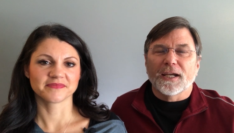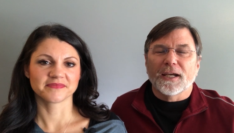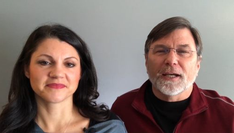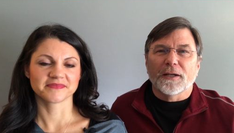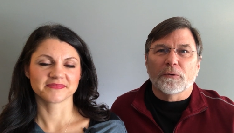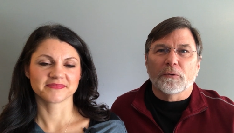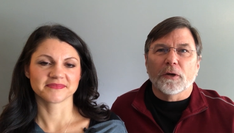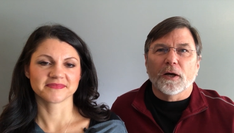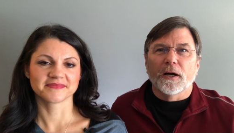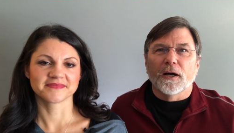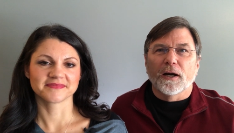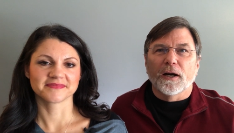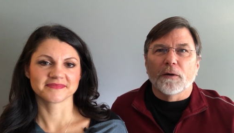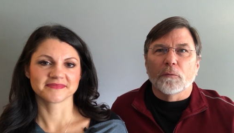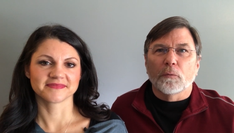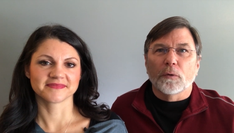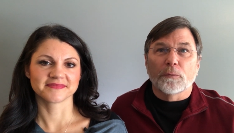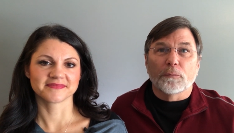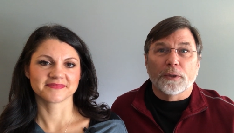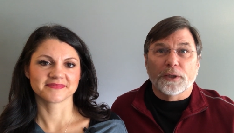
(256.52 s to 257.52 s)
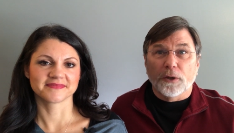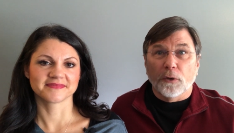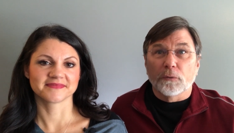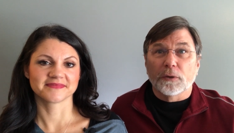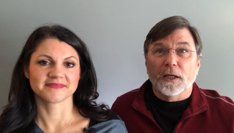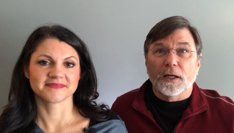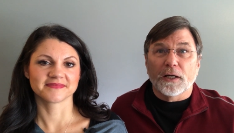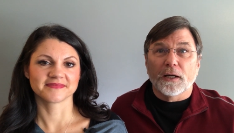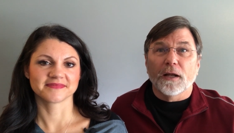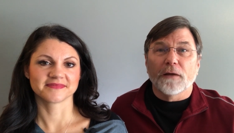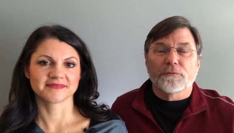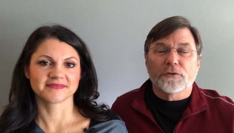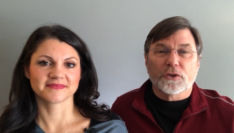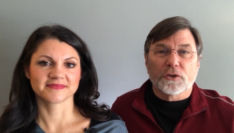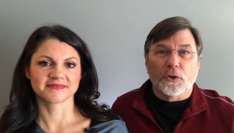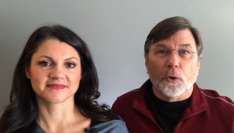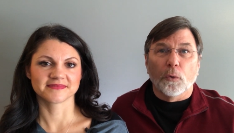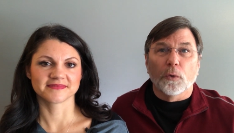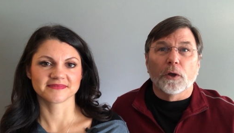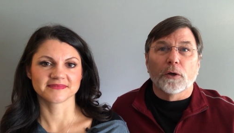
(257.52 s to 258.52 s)
Speaker 1: and when we don't get enough
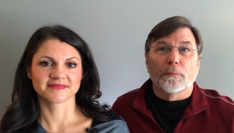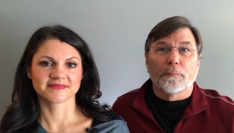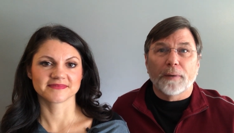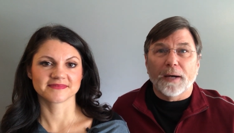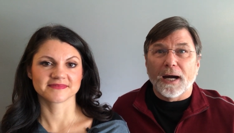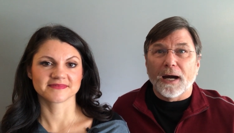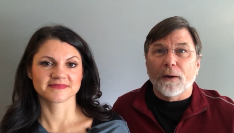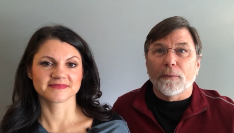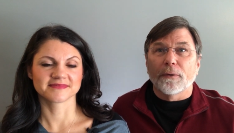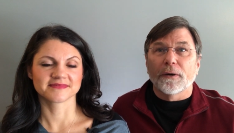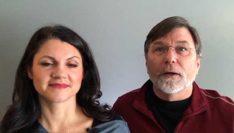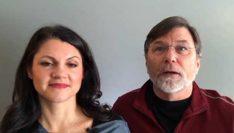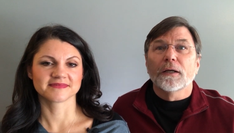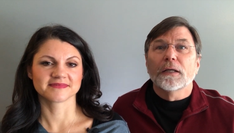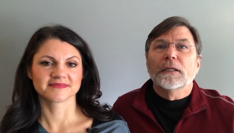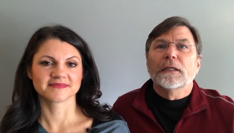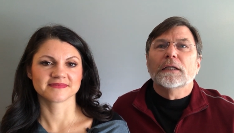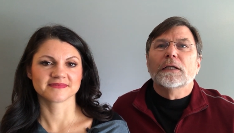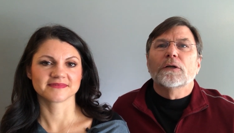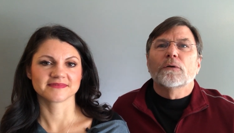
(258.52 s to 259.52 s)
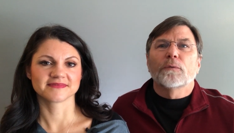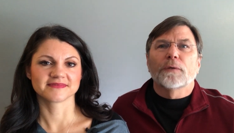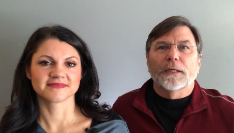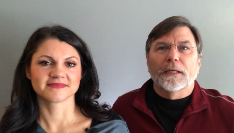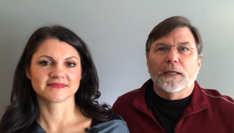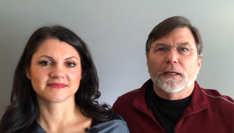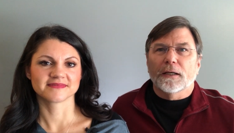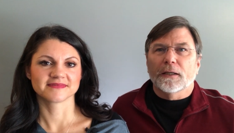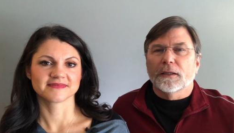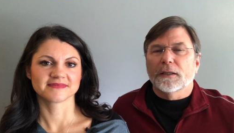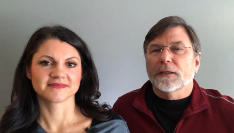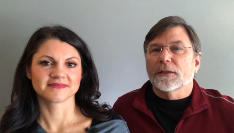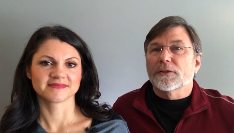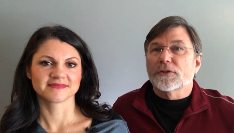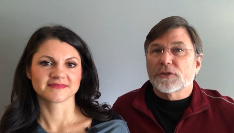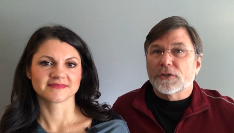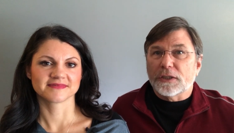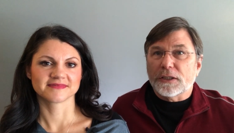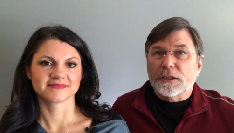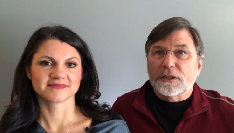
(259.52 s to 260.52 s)
solar power, we get a little
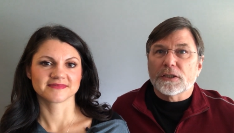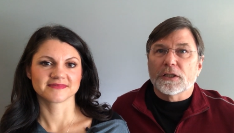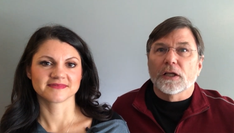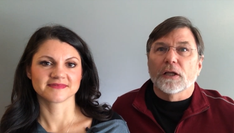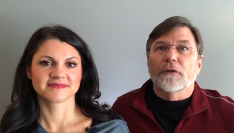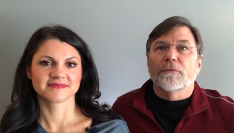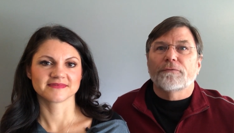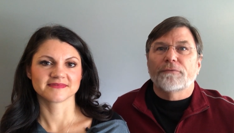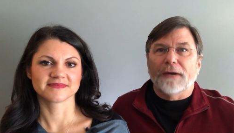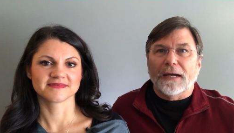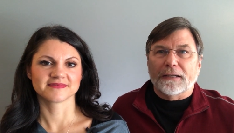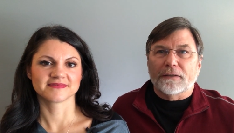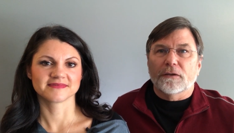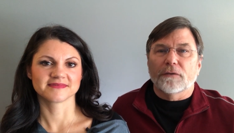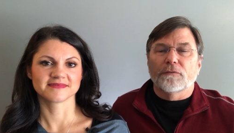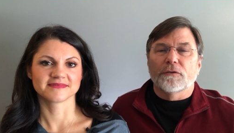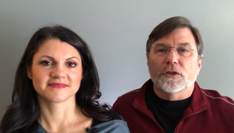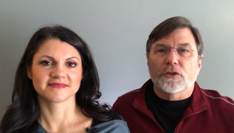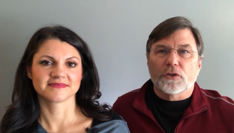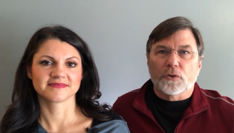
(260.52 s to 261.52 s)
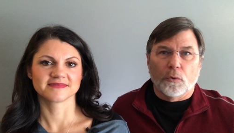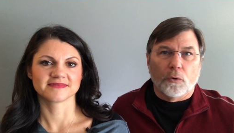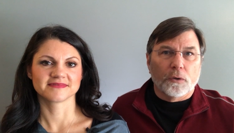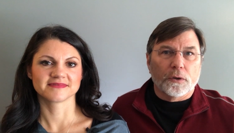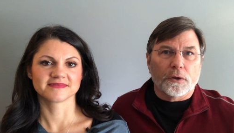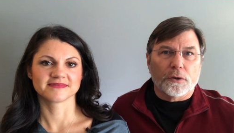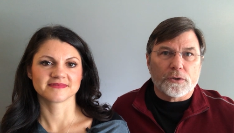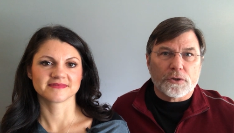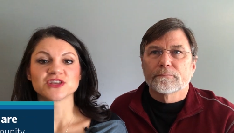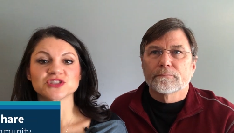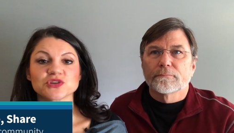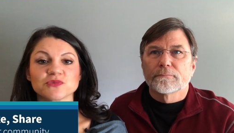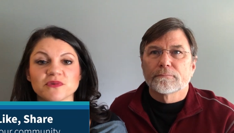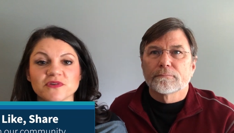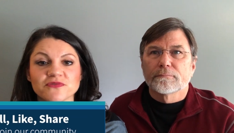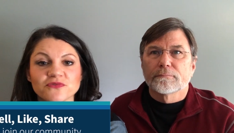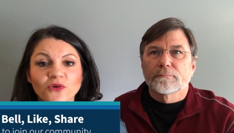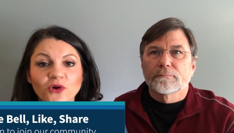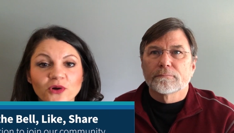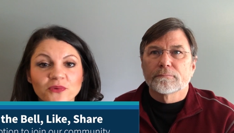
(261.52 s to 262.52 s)
seasonal affective disorder.
Speaker 2: So
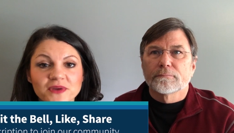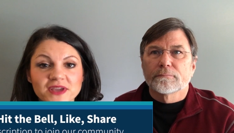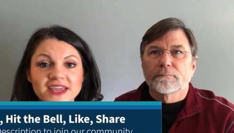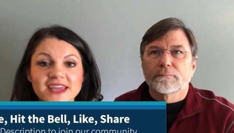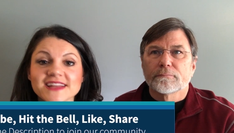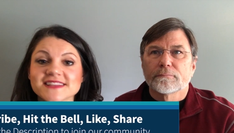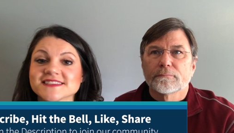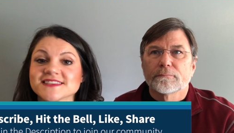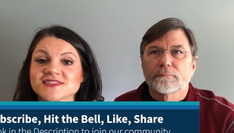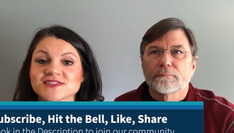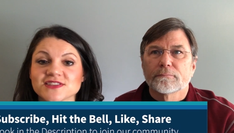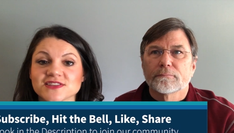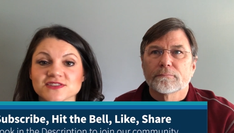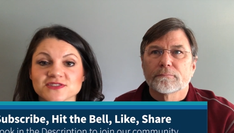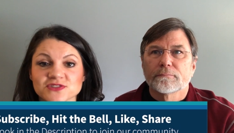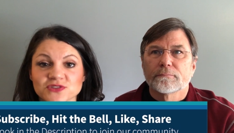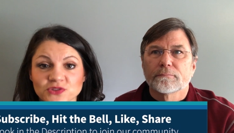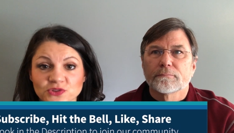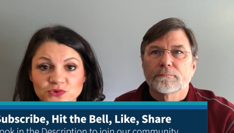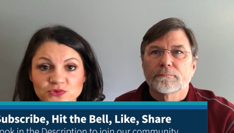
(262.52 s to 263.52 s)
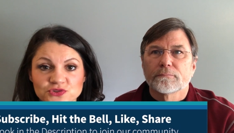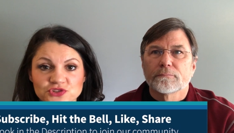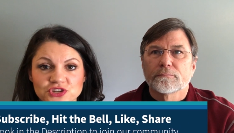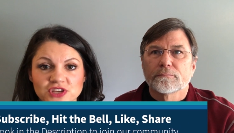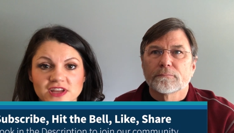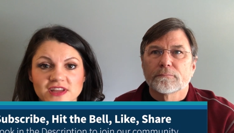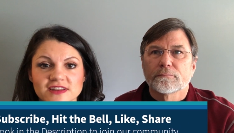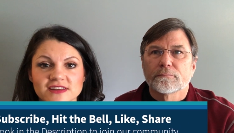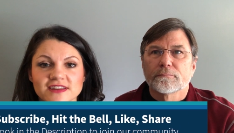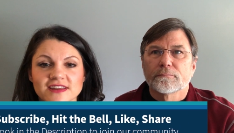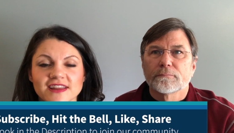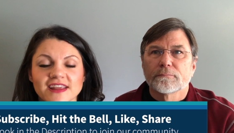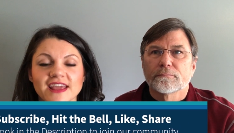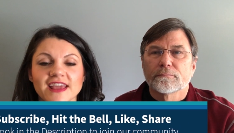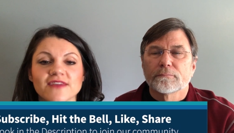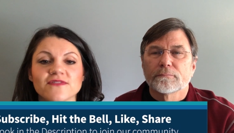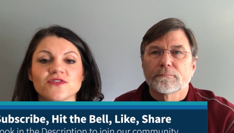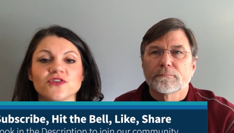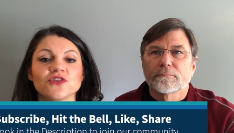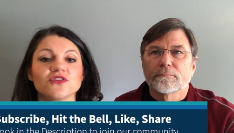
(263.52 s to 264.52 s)
before we get to the solution,
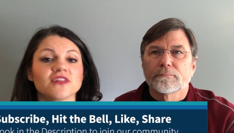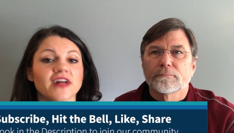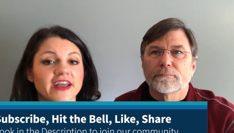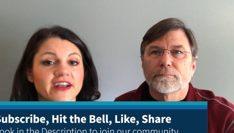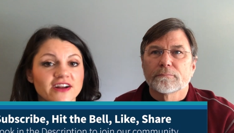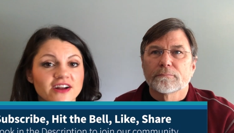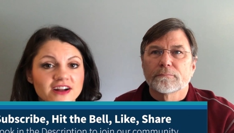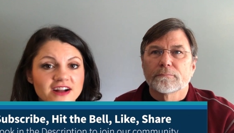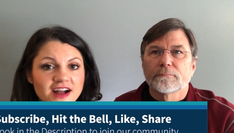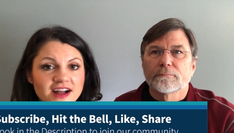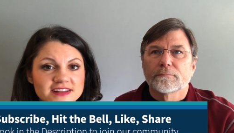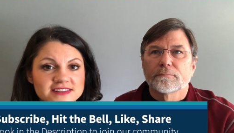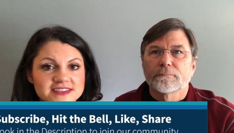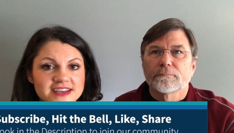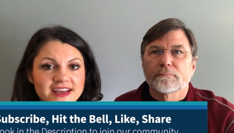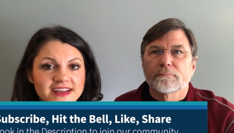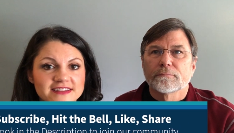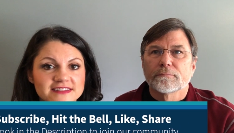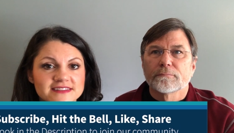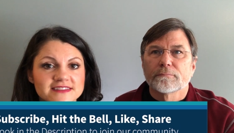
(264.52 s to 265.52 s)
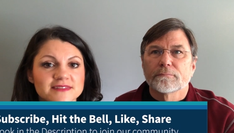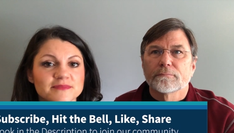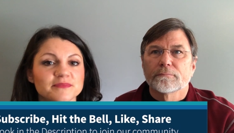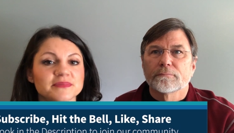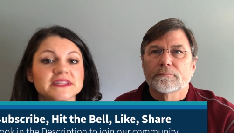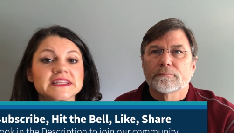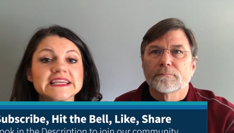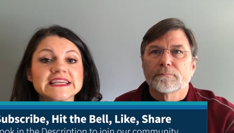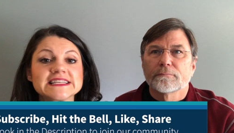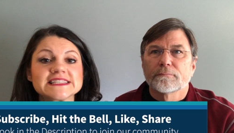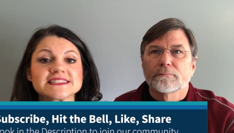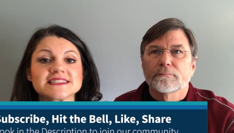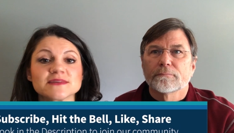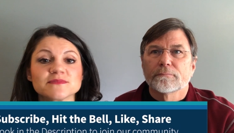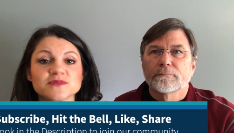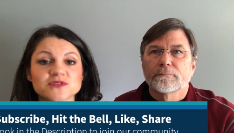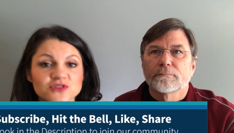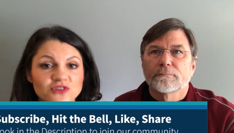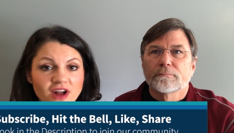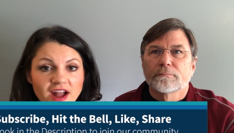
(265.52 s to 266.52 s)
if you like our content, please
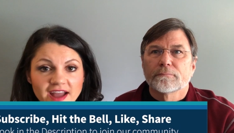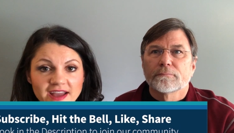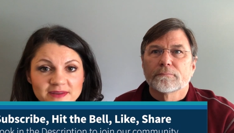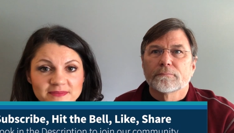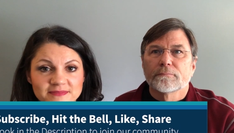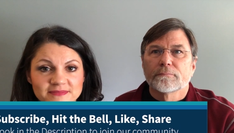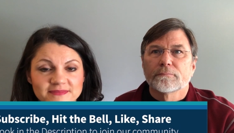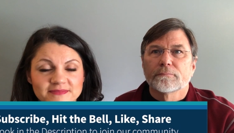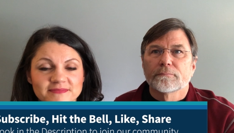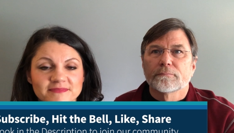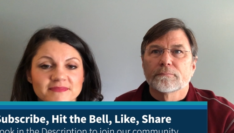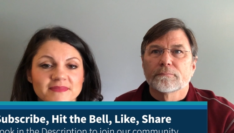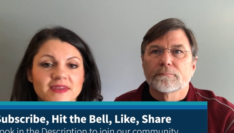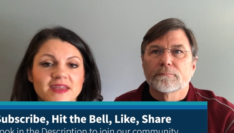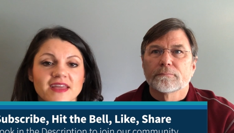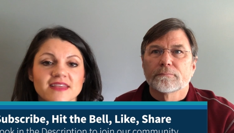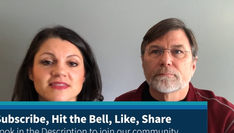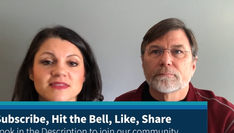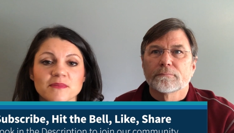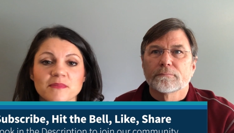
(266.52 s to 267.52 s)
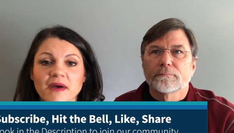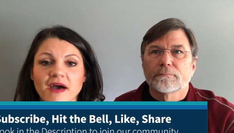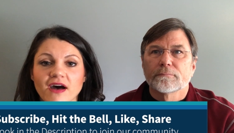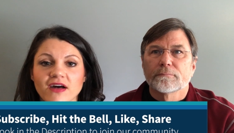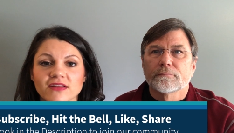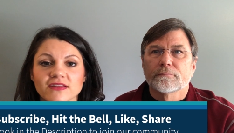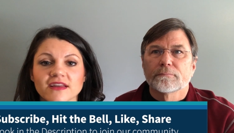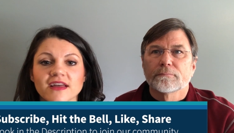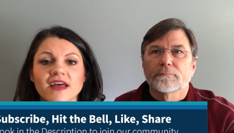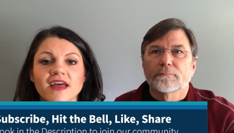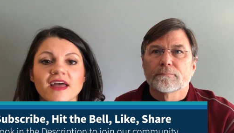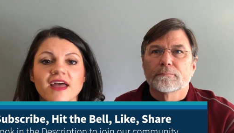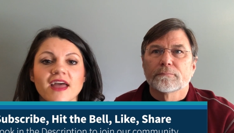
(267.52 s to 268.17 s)
subscribe, hit the bell,